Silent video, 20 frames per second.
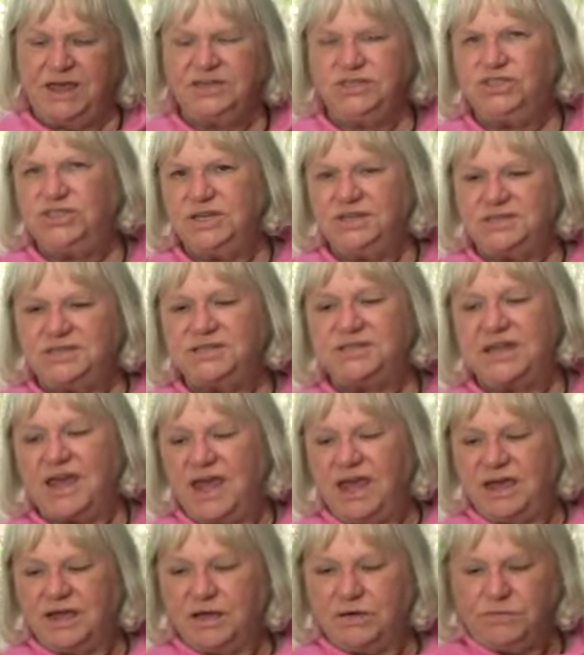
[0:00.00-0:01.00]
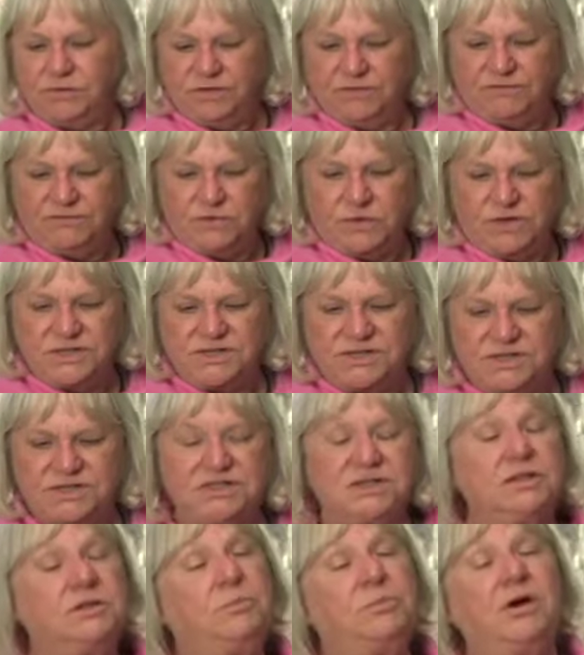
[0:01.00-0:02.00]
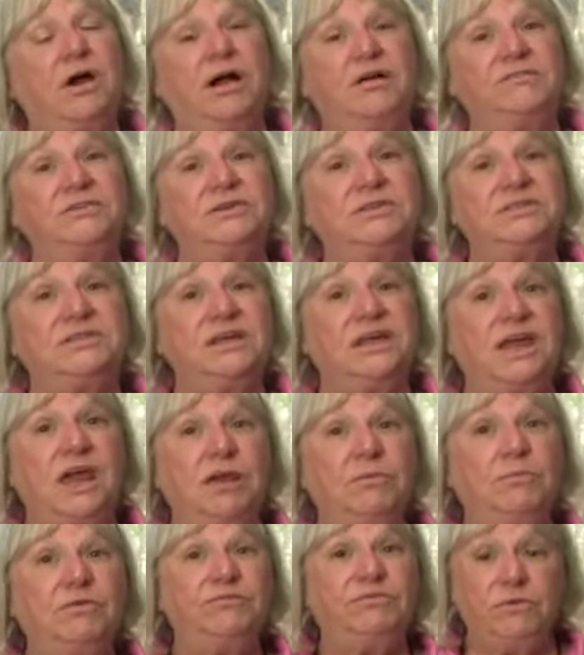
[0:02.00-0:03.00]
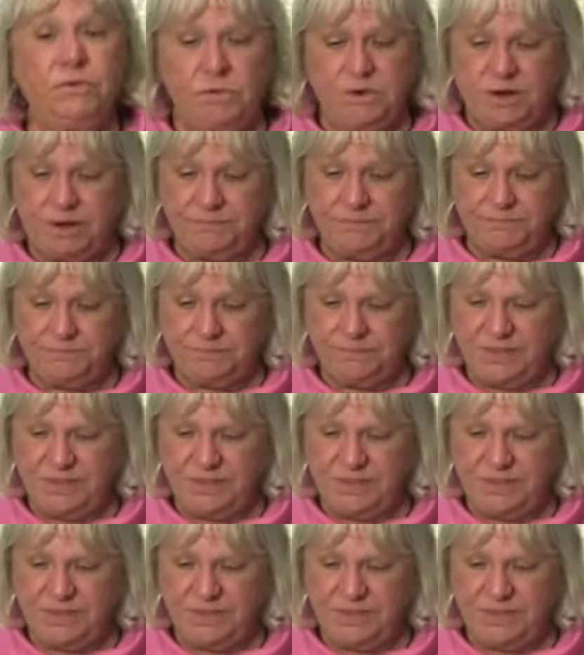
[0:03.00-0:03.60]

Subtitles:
Jesus echoed the voices of the prophets that came before him.